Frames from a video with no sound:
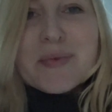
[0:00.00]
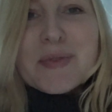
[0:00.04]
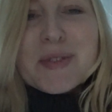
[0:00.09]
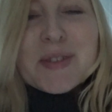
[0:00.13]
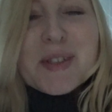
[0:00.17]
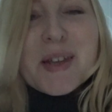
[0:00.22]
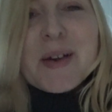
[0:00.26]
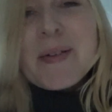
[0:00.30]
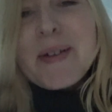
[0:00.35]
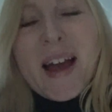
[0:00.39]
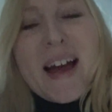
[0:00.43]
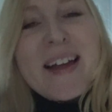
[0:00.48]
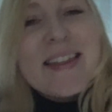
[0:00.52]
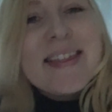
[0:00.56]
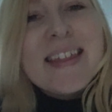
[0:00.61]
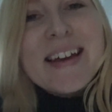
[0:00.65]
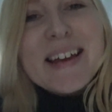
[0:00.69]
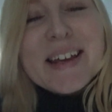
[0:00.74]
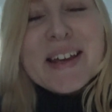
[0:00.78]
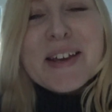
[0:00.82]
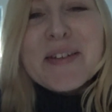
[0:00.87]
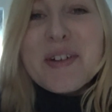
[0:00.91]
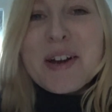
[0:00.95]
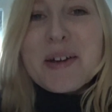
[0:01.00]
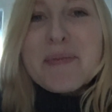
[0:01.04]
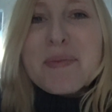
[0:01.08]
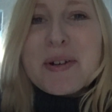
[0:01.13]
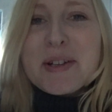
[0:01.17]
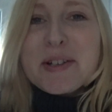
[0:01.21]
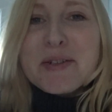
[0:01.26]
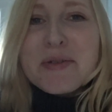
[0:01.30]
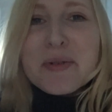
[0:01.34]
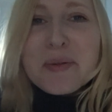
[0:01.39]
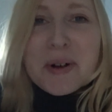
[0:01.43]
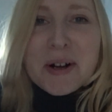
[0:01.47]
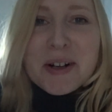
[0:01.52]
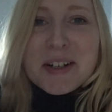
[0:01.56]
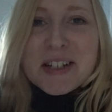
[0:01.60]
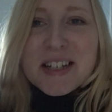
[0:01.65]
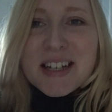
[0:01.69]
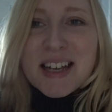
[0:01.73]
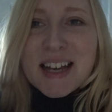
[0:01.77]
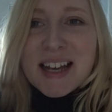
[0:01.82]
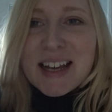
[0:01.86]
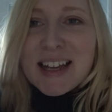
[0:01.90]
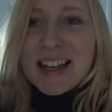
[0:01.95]
So yeah, thank you very much for
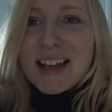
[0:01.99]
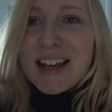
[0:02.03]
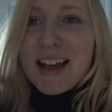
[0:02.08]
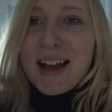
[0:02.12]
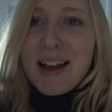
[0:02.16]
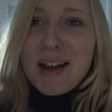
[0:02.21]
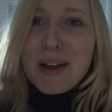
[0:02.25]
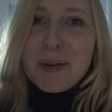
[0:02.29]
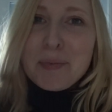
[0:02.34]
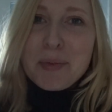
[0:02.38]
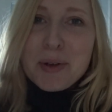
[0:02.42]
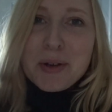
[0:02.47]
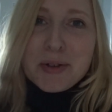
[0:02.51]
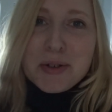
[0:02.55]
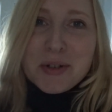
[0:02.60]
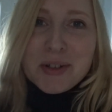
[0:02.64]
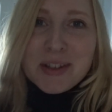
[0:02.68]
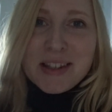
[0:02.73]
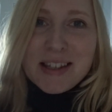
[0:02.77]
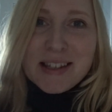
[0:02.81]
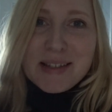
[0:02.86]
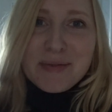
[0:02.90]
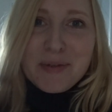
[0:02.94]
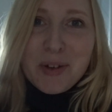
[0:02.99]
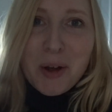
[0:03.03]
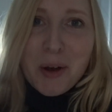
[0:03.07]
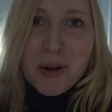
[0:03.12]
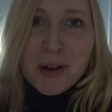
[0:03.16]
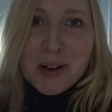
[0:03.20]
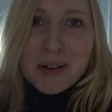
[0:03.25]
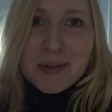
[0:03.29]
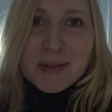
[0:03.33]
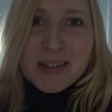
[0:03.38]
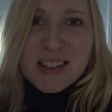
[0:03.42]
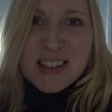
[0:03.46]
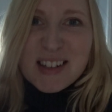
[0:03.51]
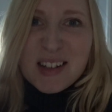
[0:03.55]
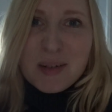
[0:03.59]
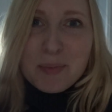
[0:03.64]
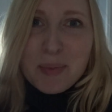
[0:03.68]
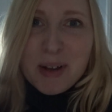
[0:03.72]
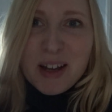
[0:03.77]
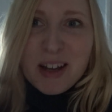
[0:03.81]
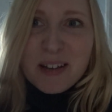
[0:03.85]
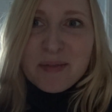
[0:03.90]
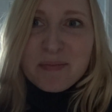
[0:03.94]
watching. I hope you enjoyed this vlog. It was a
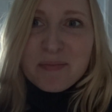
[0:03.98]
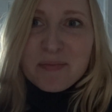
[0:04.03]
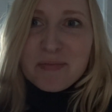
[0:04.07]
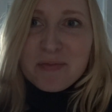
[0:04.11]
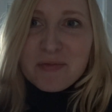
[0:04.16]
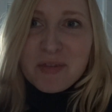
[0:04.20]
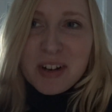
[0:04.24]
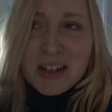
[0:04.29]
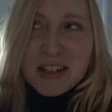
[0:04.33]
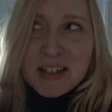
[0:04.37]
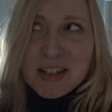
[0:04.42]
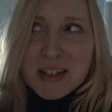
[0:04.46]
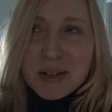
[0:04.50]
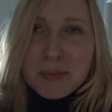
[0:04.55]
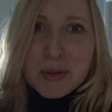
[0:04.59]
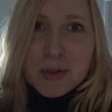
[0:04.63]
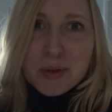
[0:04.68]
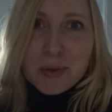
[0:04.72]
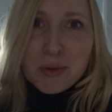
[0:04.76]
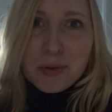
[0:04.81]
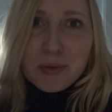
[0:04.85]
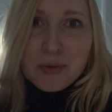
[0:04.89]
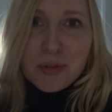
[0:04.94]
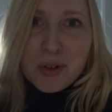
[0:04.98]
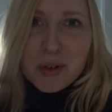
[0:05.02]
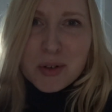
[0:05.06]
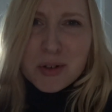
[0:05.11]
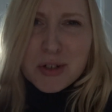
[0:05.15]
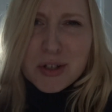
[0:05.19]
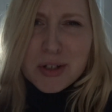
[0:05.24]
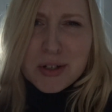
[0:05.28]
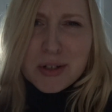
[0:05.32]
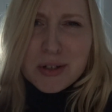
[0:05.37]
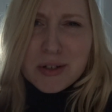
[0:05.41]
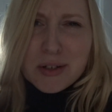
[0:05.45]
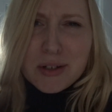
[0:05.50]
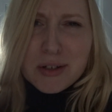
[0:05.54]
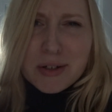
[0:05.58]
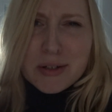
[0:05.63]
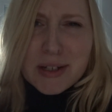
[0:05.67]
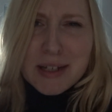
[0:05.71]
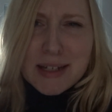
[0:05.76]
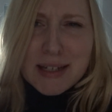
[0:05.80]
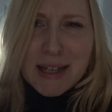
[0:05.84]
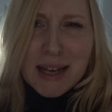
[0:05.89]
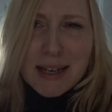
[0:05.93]
little bit random, as all vlogs
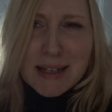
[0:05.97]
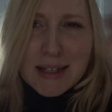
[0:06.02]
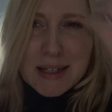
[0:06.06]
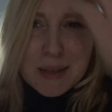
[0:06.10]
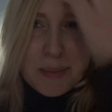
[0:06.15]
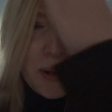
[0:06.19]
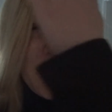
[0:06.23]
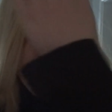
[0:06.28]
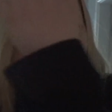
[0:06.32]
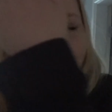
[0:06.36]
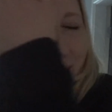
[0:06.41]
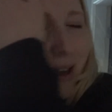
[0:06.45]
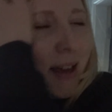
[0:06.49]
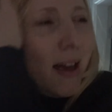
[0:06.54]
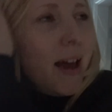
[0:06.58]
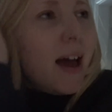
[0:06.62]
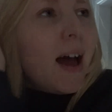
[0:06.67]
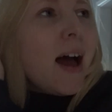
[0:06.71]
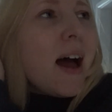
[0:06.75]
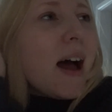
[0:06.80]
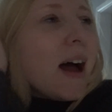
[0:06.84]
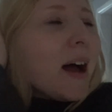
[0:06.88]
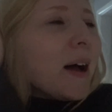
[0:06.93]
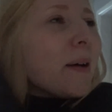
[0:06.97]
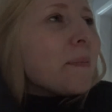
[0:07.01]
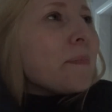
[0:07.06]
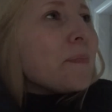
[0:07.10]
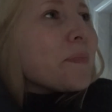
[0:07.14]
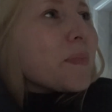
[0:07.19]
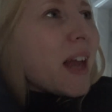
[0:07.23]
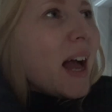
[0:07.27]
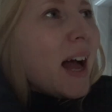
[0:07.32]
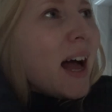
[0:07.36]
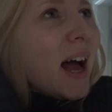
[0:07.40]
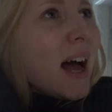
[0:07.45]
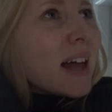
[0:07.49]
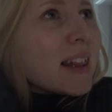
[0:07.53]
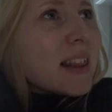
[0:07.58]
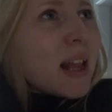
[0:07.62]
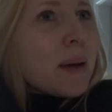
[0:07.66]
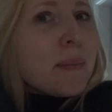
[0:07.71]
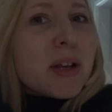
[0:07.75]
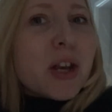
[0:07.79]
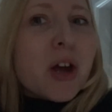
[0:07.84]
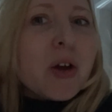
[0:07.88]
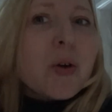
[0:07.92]
usually tend to be. Um, yeah, and
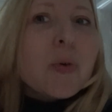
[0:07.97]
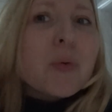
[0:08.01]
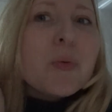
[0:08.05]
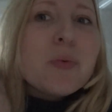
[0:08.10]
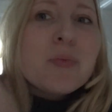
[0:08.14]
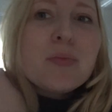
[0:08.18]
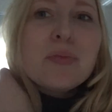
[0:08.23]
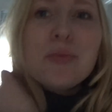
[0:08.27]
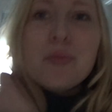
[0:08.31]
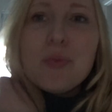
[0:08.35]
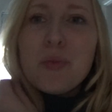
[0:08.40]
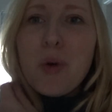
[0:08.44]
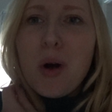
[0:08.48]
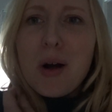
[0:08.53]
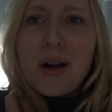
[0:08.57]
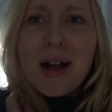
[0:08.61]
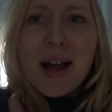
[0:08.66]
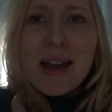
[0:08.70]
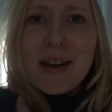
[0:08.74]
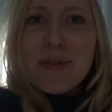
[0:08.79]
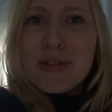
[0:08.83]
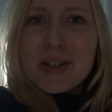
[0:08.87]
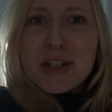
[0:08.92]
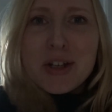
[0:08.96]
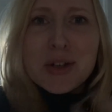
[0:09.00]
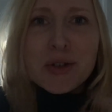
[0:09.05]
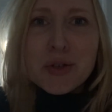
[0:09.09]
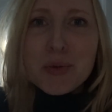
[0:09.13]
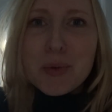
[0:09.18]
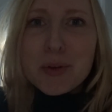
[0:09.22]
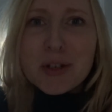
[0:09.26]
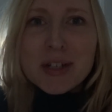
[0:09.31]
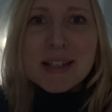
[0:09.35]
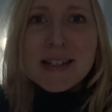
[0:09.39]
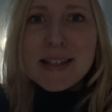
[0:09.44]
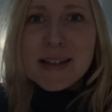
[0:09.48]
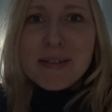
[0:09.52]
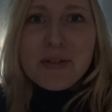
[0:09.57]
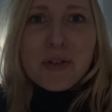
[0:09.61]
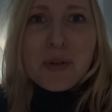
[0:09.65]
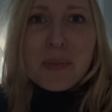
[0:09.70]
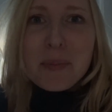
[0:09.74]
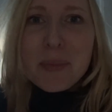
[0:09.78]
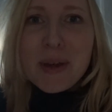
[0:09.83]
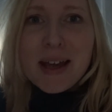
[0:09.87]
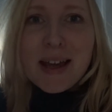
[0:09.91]
let me know what kind of videos you want to see
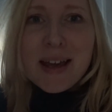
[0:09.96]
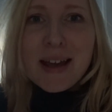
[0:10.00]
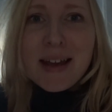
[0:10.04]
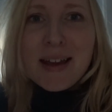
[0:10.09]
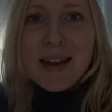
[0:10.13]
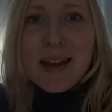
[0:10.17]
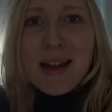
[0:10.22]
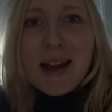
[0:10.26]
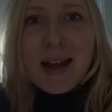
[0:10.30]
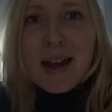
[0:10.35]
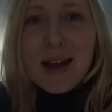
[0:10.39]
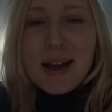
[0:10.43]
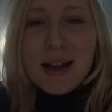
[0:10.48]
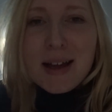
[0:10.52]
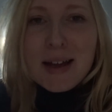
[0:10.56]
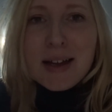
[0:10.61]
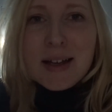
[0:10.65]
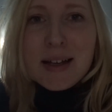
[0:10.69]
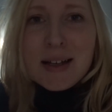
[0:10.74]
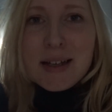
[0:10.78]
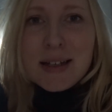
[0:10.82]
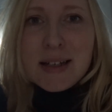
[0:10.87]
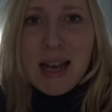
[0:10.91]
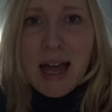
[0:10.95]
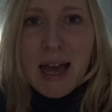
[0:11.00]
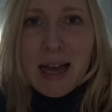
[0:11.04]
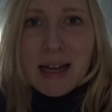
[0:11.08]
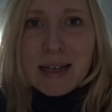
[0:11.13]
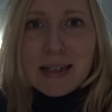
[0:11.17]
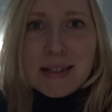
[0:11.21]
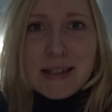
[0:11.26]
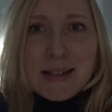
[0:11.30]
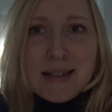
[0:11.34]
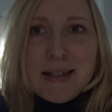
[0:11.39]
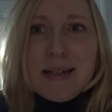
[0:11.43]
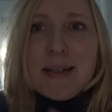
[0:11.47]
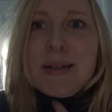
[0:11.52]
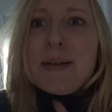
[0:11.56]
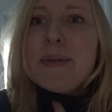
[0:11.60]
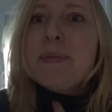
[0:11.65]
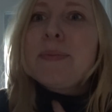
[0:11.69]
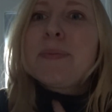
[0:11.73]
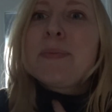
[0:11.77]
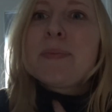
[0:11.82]
from me next.